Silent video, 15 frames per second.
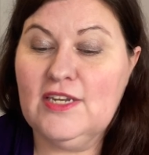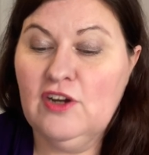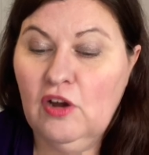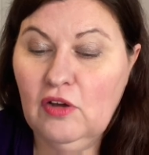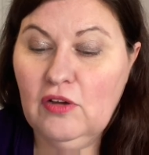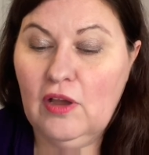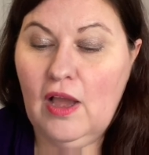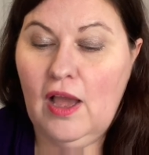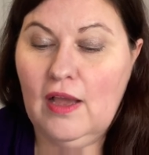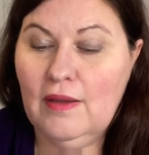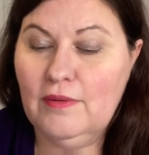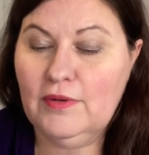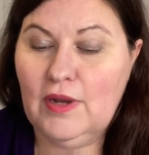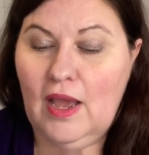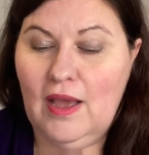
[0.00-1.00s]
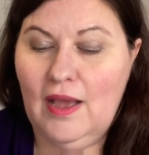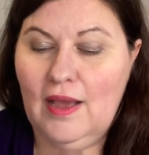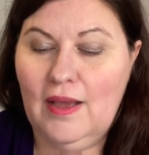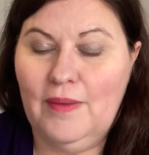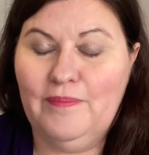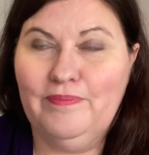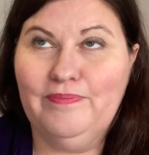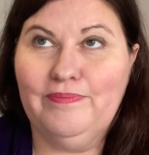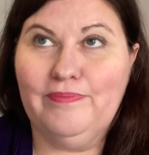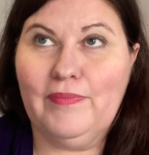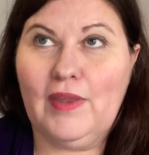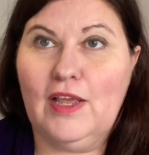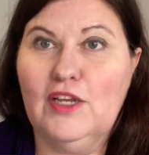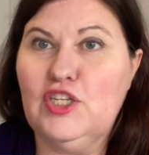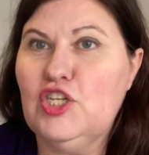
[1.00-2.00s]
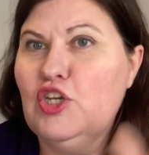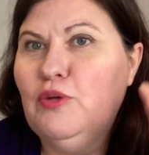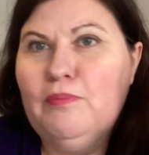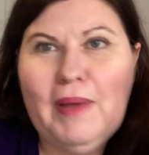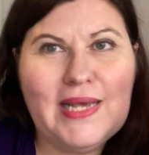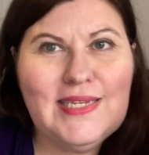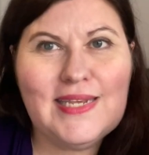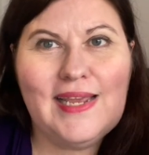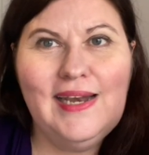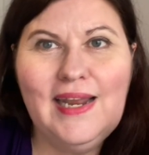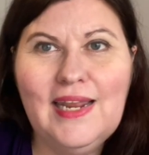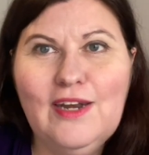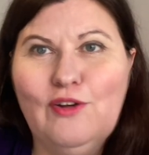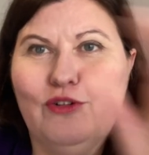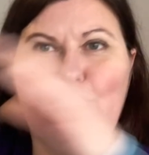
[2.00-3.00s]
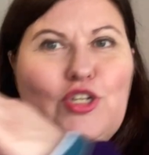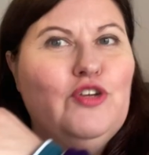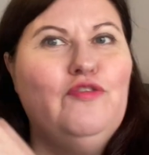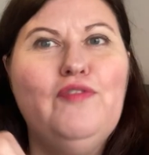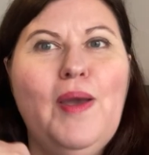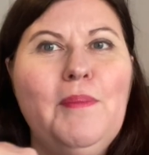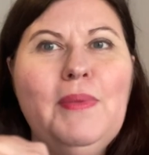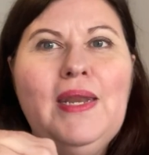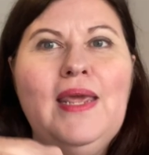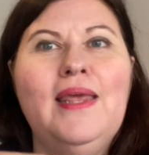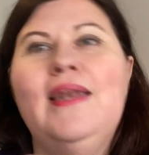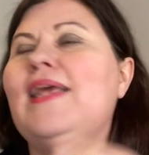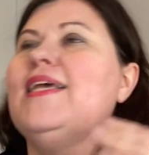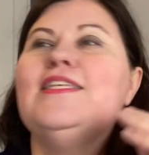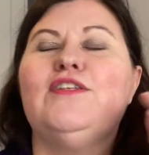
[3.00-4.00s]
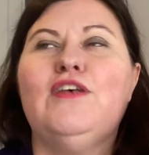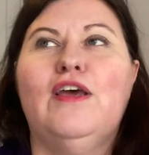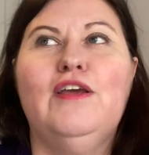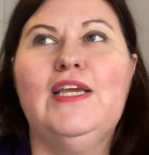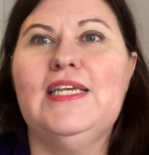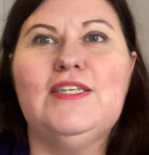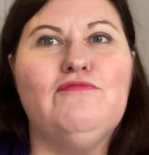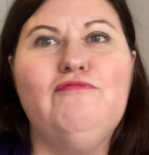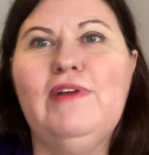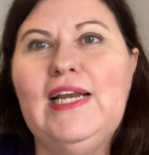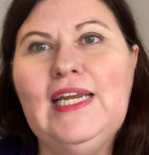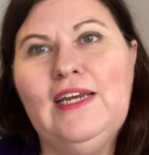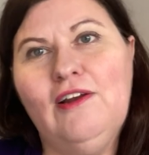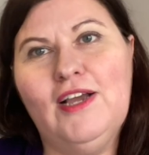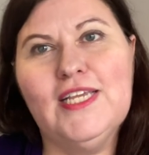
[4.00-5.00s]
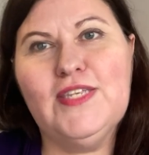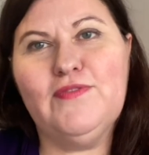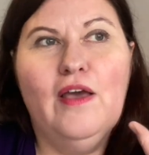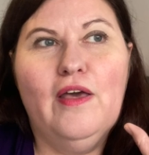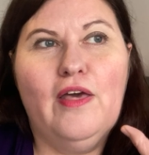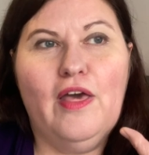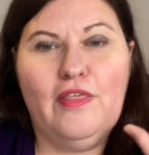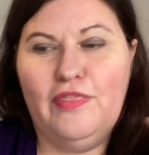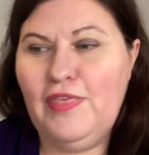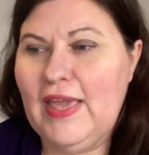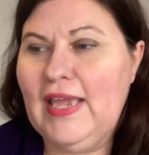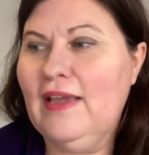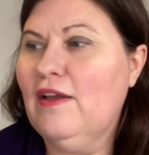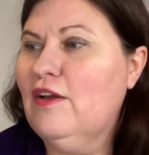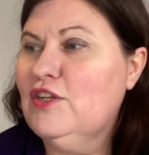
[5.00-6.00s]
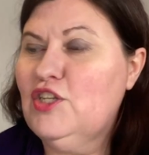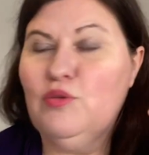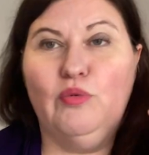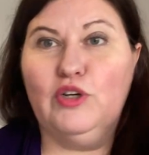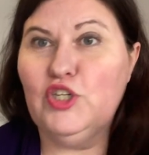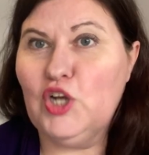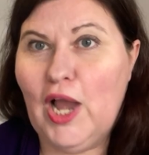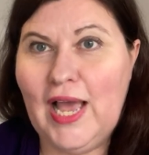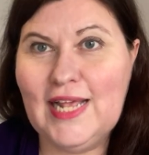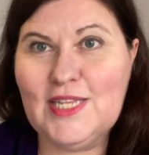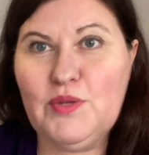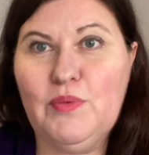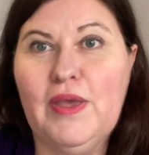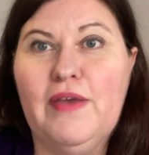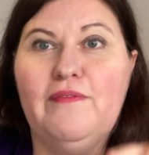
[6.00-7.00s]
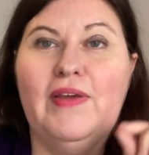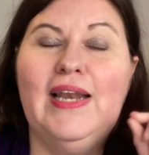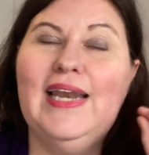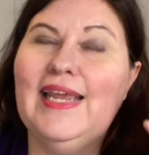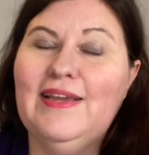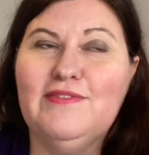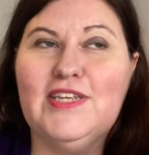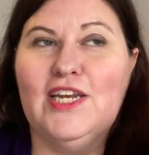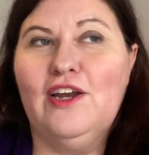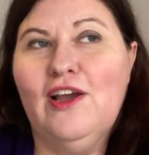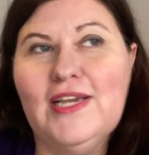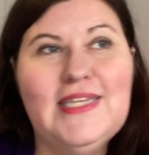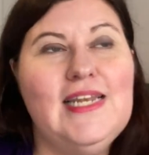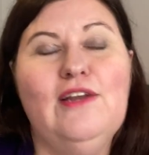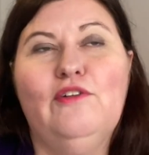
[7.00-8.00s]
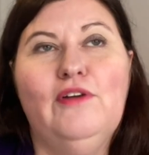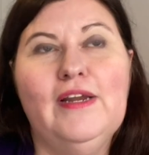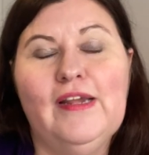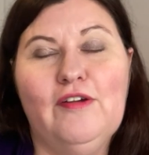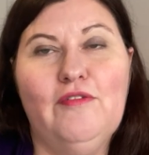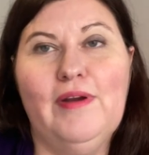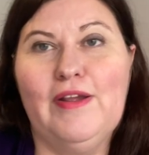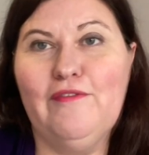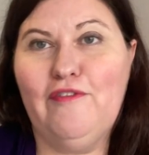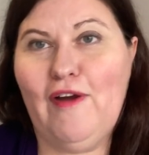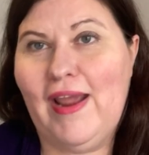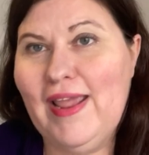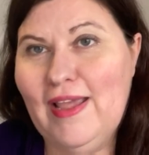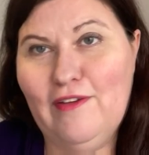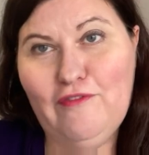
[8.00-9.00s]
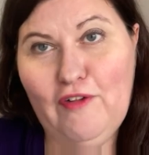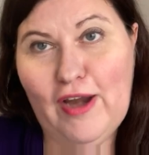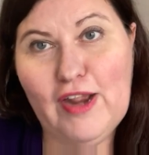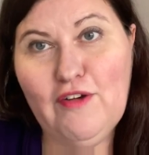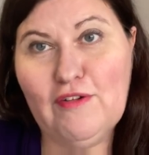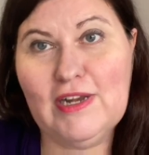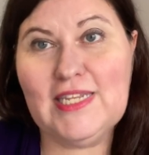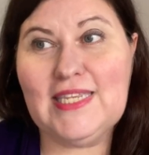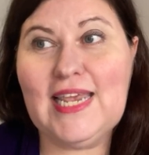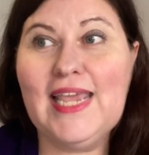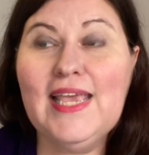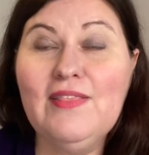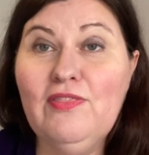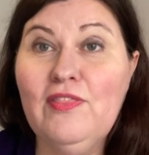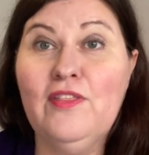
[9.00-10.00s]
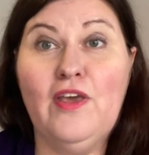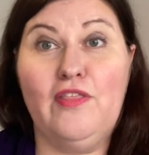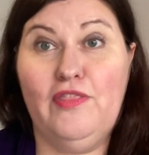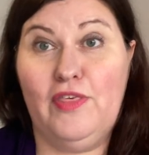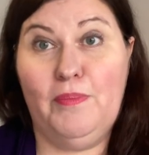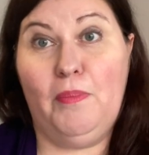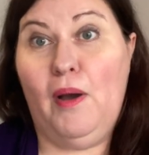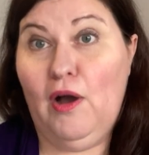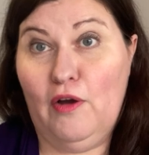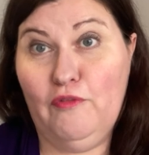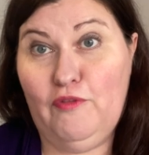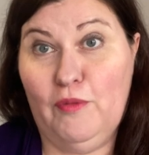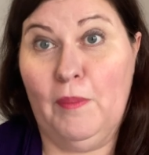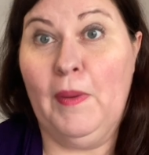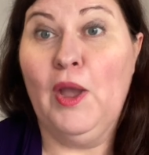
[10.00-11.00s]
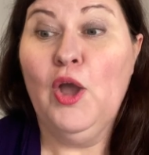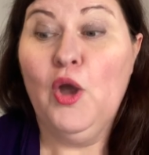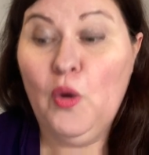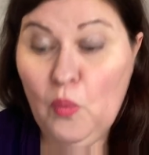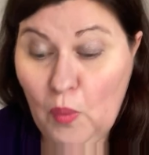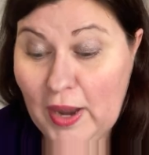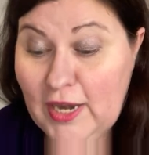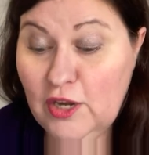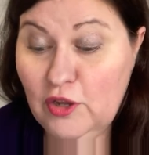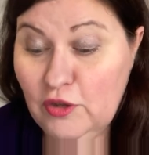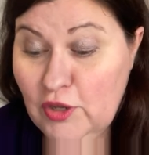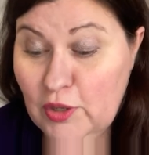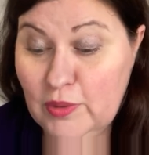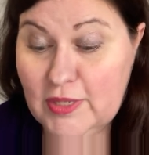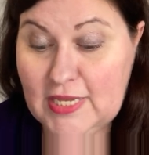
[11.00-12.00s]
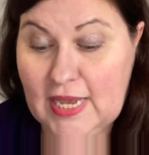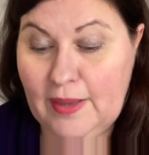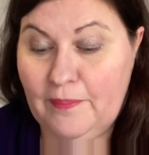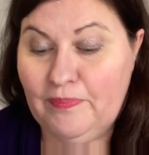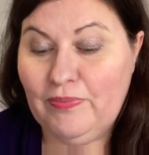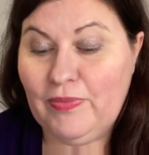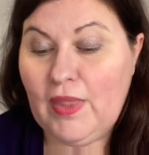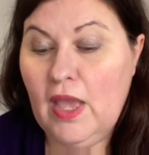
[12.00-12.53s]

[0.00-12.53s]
not um too masculine or too feminine it's it's really nice a thing to wash your hands with. It leaves a nice little lingering fra- fragrance in the bathroom when you use it.